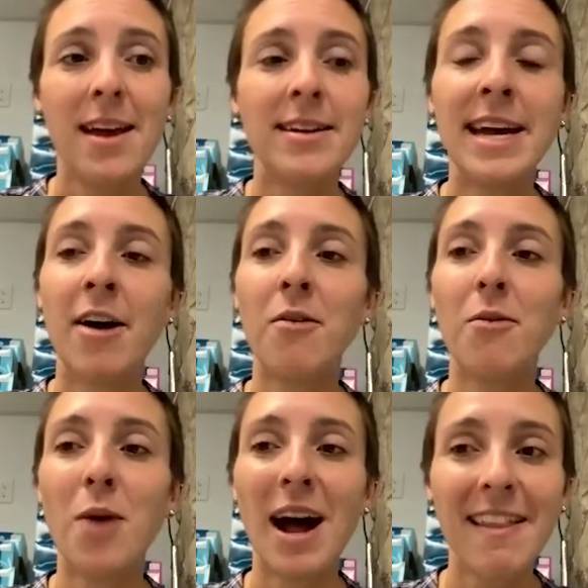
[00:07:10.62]
Now,
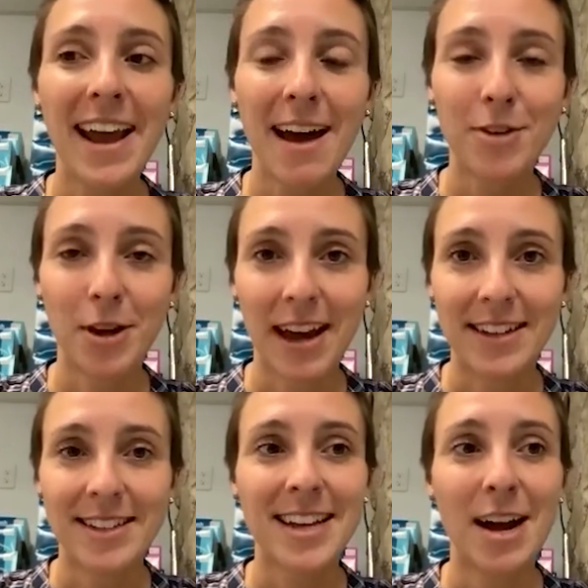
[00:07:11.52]
while I have you
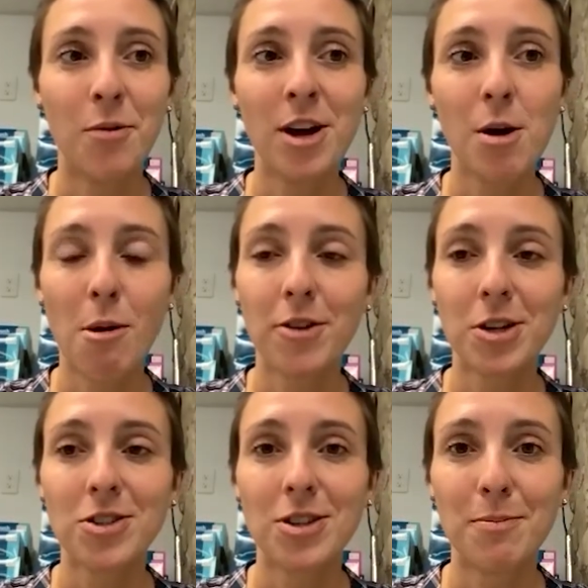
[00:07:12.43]
guys, I want to go over
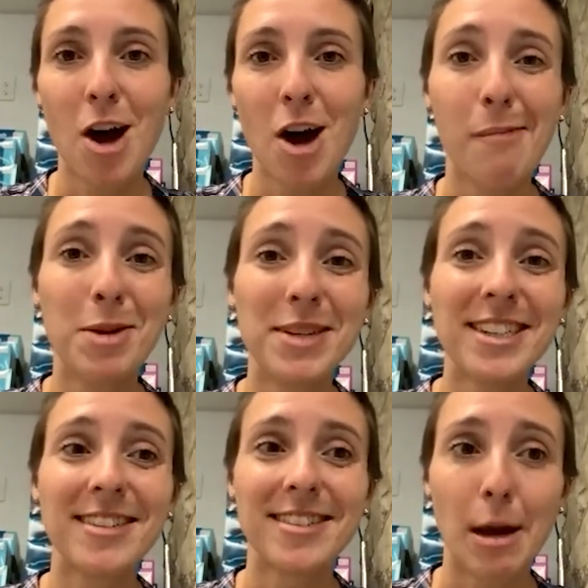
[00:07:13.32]
some common
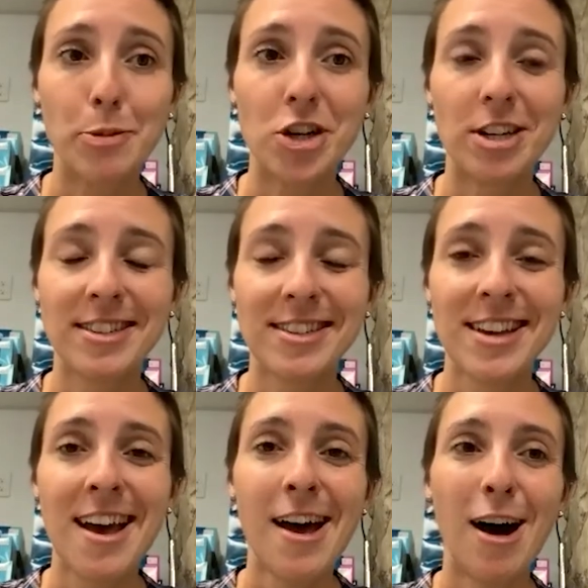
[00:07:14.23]
misconceptions.
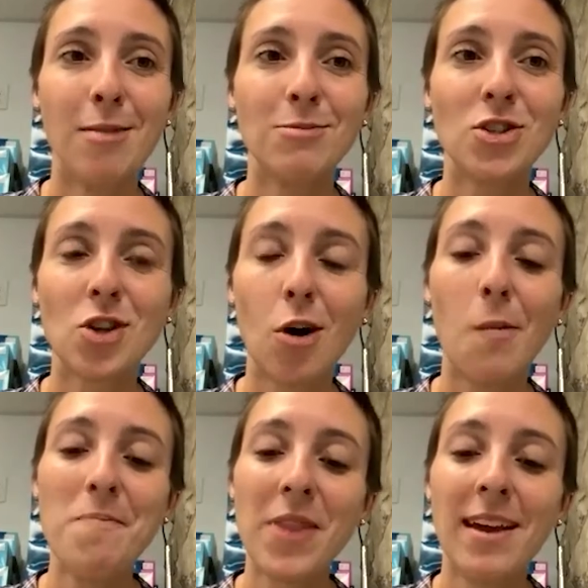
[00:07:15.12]
So
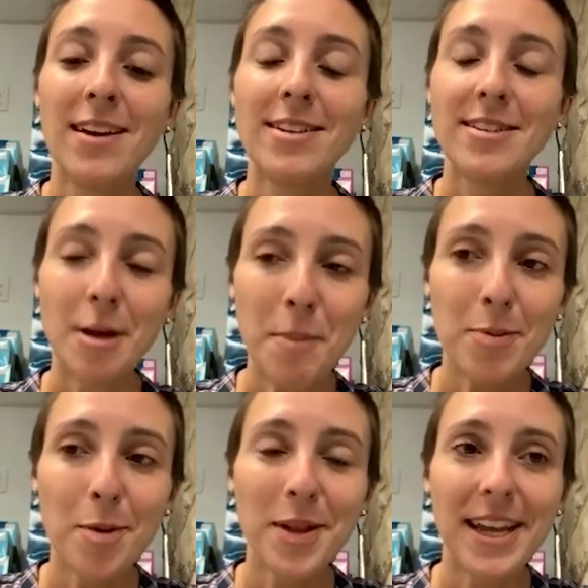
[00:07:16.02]
some
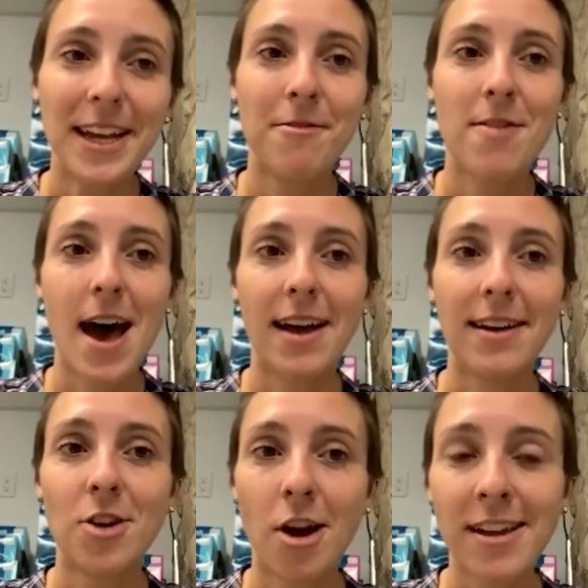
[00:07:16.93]
people believe that
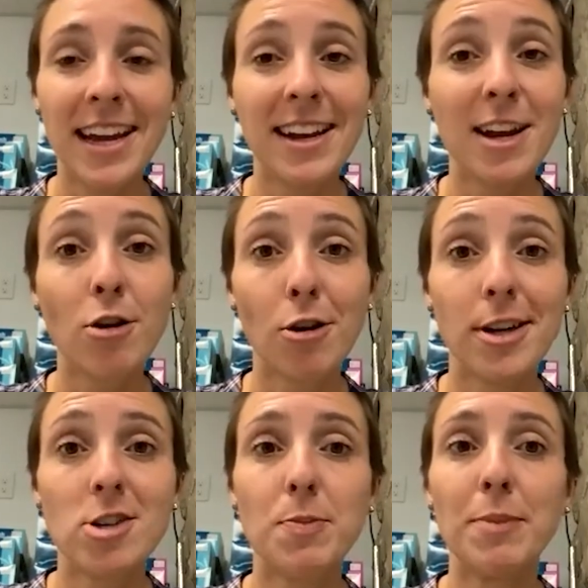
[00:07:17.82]
Narcan can
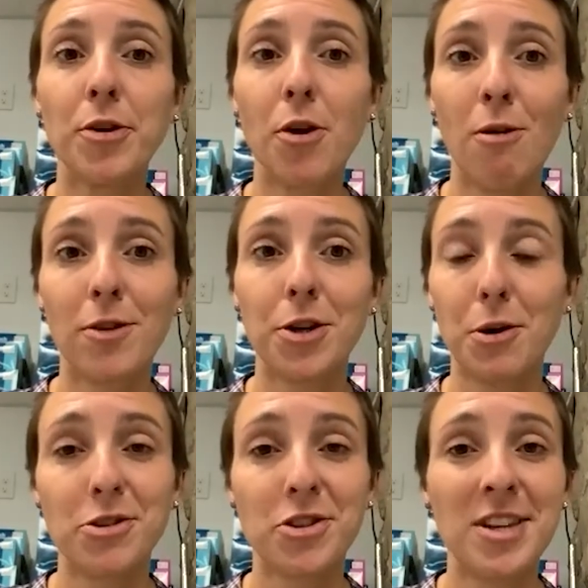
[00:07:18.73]
encourage people to
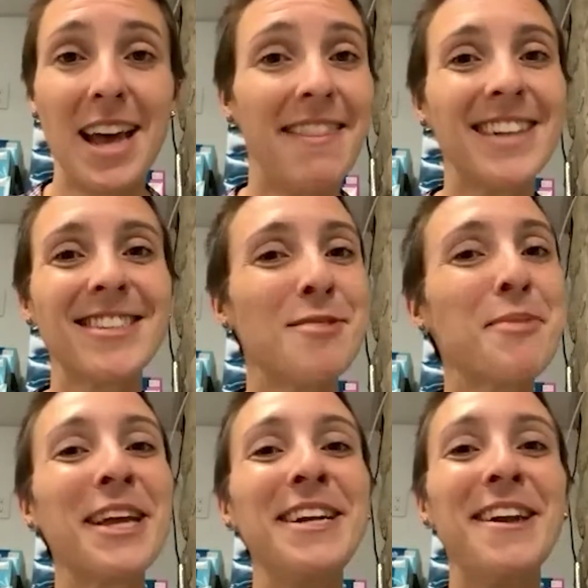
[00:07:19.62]
overdose, and that's
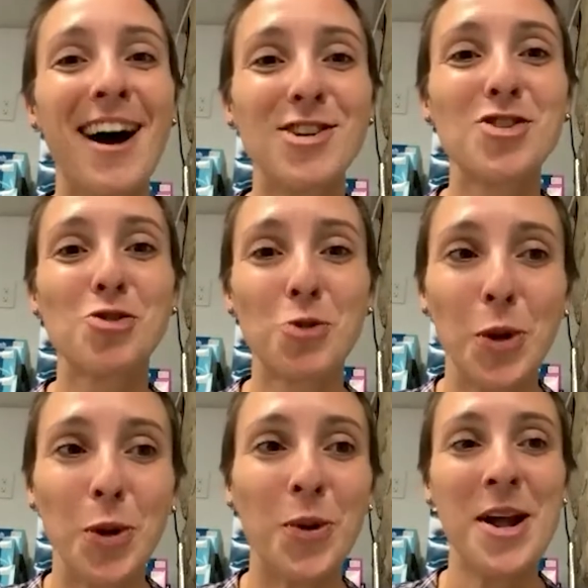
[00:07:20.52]
simply not
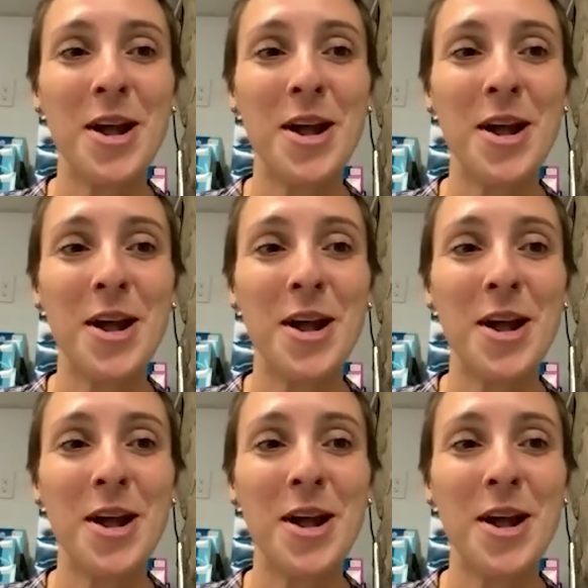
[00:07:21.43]
true.